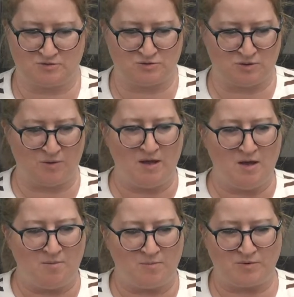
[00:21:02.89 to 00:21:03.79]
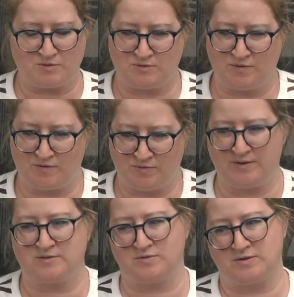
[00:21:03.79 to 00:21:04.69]
So most of our
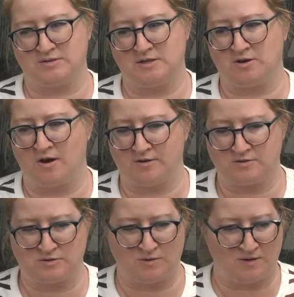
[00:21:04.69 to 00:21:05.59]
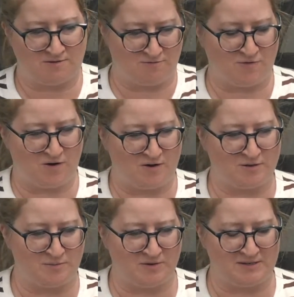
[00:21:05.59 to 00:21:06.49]
funds for this year are just going for our
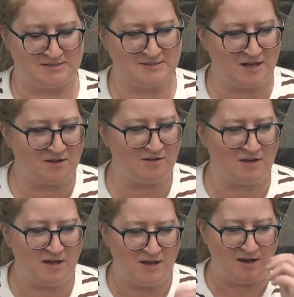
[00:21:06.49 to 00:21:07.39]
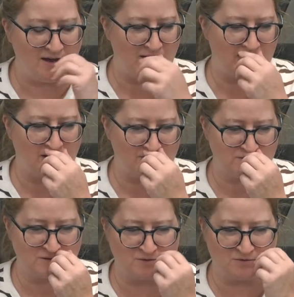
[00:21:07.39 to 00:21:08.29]
community sale, and
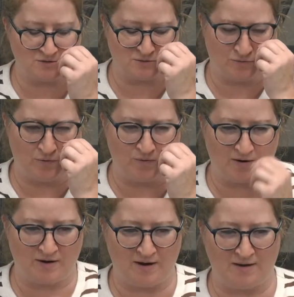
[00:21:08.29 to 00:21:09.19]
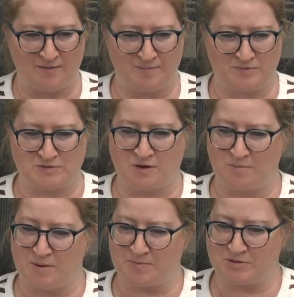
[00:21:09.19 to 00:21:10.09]
also just for just our
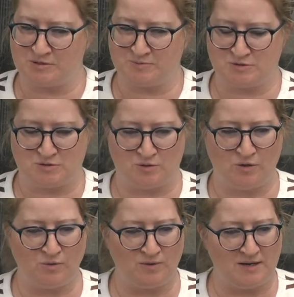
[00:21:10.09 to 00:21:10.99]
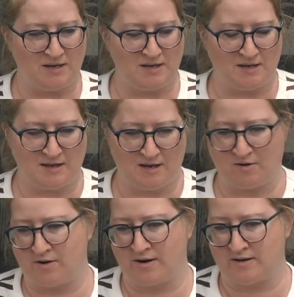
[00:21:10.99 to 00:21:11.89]
memberships to CUNY and
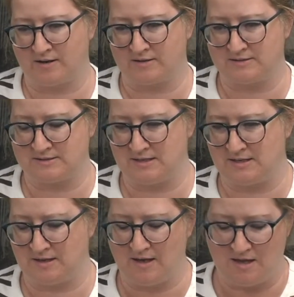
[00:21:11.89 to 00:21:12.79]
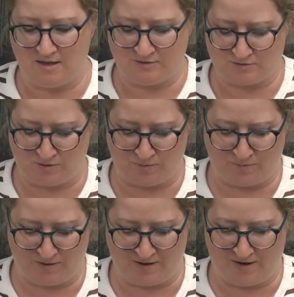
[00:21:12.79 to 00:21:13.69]
NRC. So
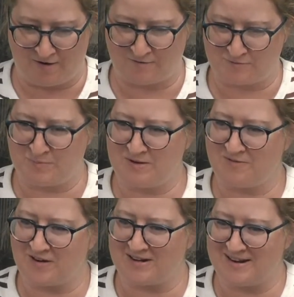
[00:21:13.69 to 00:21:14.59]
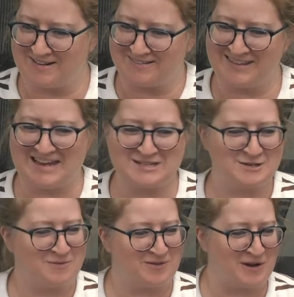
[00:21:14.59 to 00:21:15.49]
we are being very
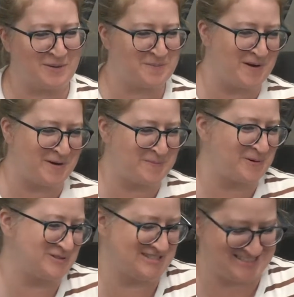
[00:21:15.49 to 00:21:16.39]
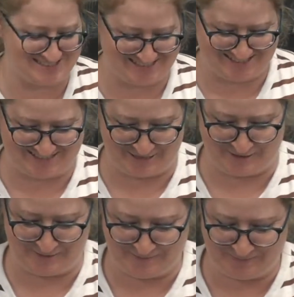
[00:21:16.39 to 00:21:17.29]
light with our purchases this year.